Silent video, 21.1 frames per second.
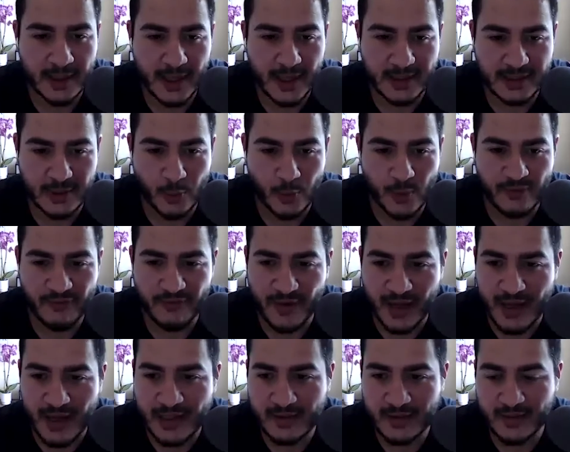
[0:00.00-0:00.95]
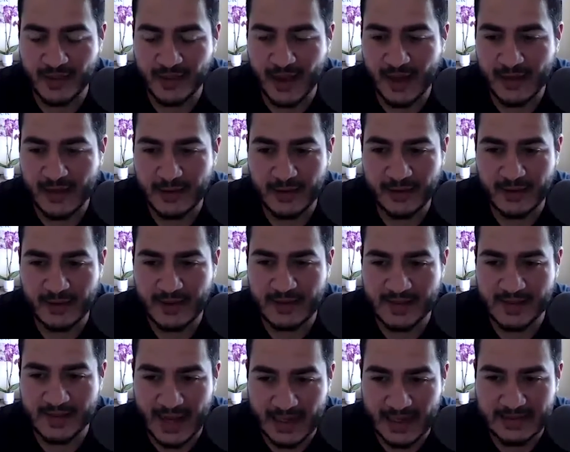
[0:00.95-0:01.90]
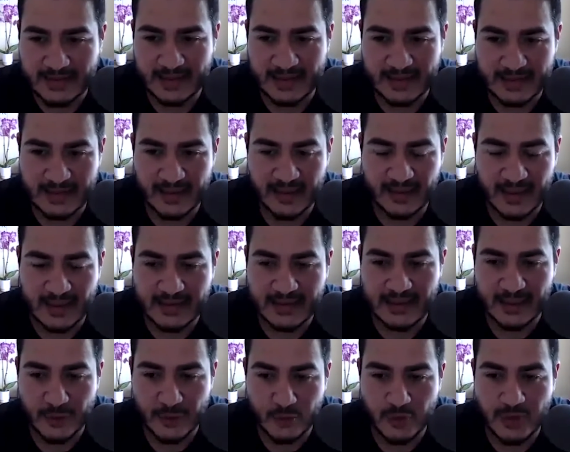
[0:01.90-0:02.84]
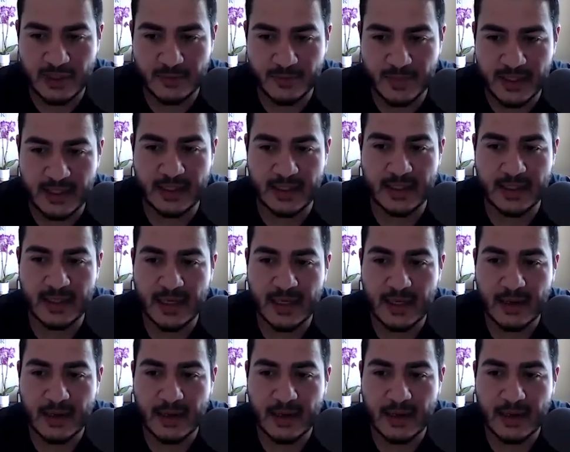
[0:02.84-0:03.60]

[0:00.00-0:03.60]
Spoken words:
And so we find that these access to things that used to be